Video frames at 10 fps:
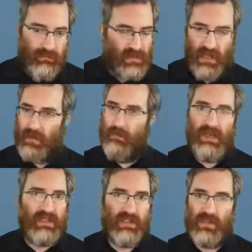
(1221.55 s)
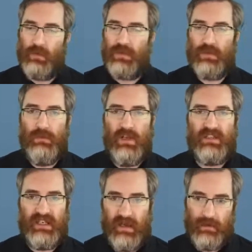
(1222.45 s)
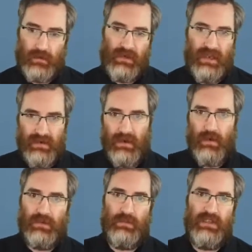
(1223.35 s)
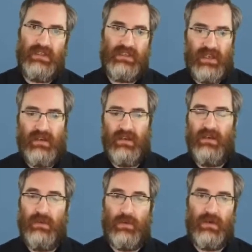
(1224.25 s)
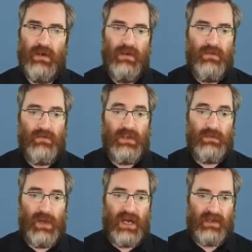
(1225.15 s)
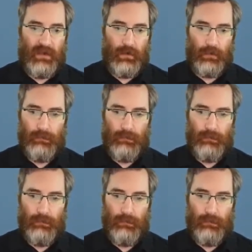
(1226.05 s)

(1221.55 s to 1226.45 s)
kind of mix and switch them all together, and ultimately send another feedback out.